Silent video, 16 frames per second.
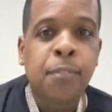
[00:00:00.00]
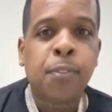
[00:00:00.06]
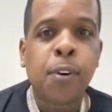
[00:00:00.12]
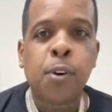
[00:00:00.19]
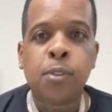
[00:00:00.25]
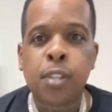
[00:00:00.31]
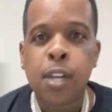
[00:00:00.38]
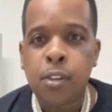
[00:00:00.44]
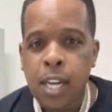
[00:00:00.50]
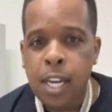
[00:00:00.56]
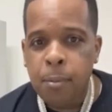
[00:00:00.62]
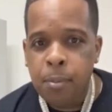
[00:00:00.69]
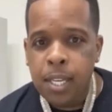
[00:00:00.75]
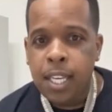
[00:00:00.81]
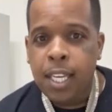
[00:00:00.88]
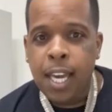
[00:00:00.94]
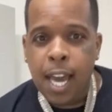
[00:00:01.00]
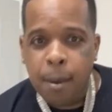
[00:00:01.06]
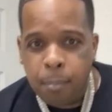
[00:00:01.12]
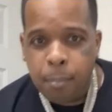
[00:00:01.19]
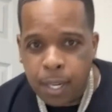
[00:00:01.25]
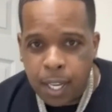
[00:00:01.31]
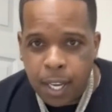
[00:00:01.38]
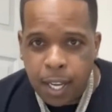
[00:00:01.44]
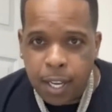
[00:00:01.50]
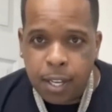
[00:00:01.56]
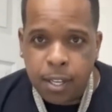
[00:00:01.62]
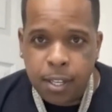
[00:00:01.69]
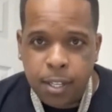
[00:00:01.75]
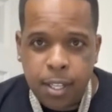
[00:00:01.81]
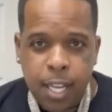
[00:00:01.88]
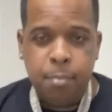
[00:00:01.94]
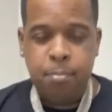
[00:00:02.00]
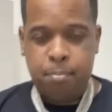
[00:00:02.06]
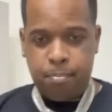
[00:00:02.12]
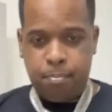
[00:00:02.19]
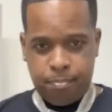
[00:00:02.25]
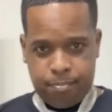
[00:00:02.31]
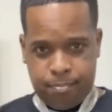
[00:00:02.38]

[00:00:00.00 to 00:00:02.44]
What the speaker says: these folks know they be capping the hell.